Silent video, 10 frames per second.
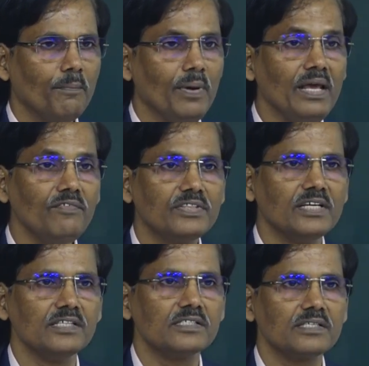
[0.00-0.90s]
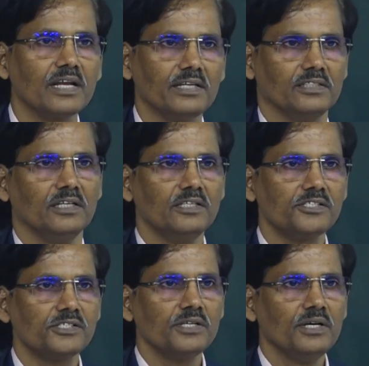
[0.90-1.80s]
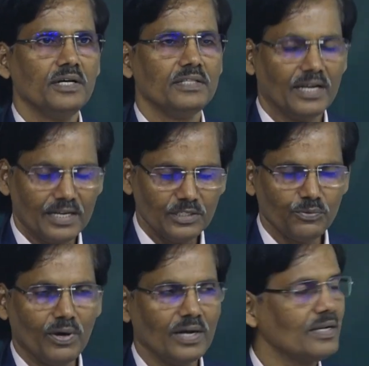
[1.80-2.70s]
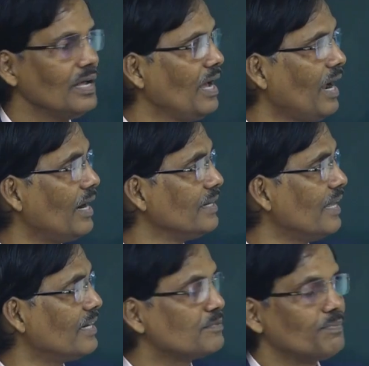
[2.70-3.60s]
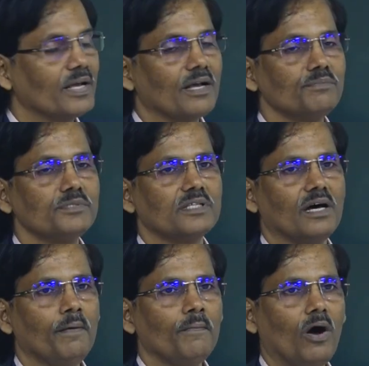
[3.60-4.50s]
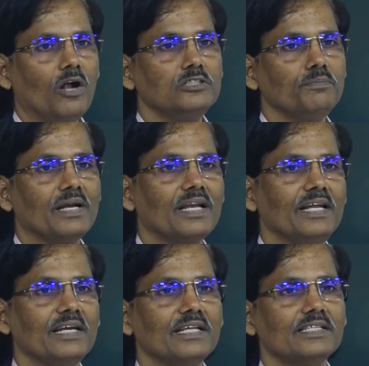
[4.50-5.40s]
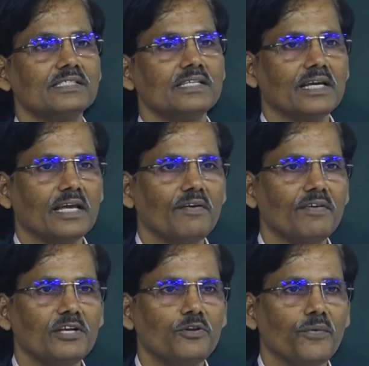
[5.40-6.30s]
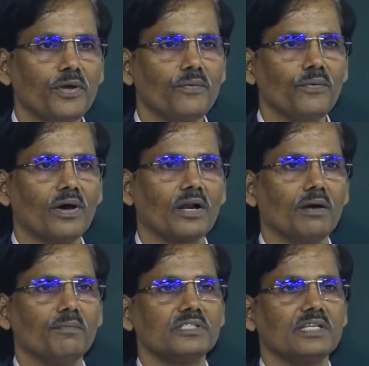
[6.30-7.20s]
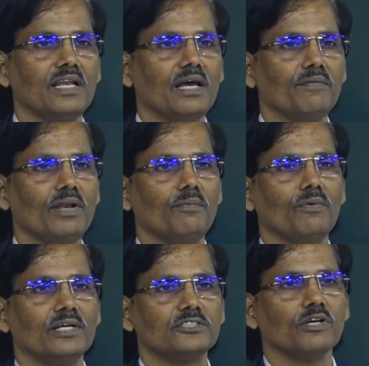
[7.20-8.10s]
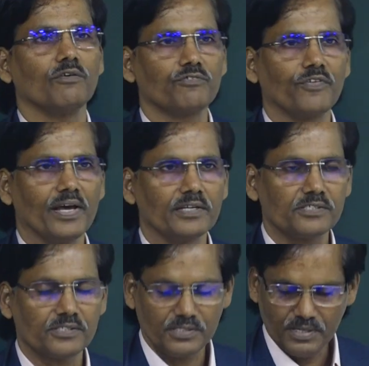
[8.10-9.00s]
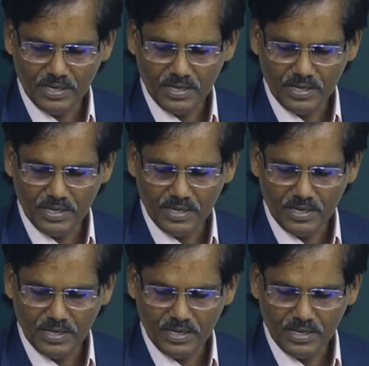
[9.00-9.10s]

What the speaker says: believe these results, that is what, and that becomes the, ultimately it is given to you or commercially available as softwares.